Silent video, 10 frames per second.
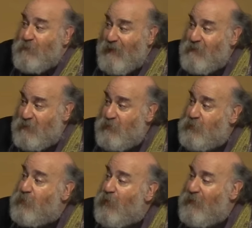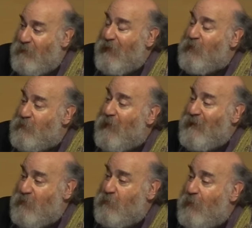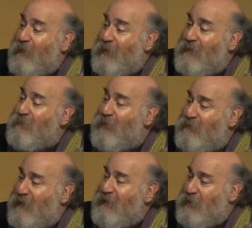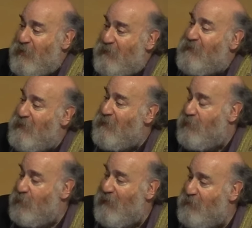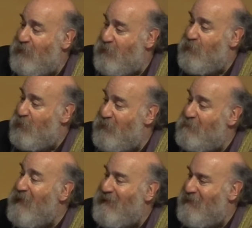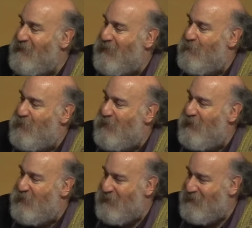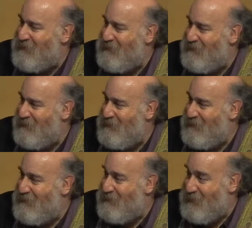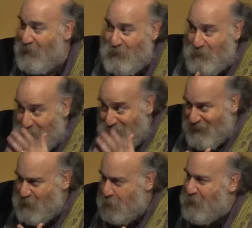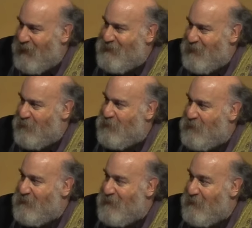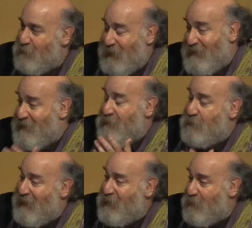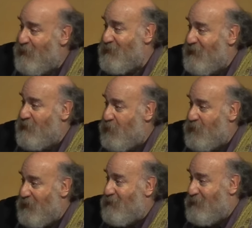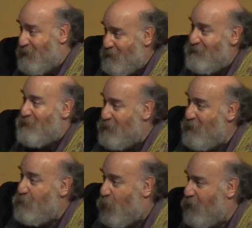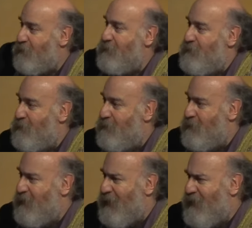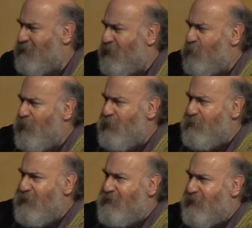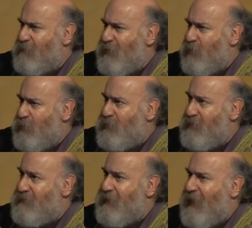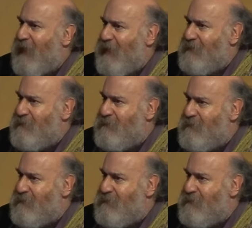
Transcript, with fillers: models, dro- those models were part of the motivation for my friends in Rome to make these observations. So it's productive, but it's even better because then it turns out that you need more. And in some way, you need something which is not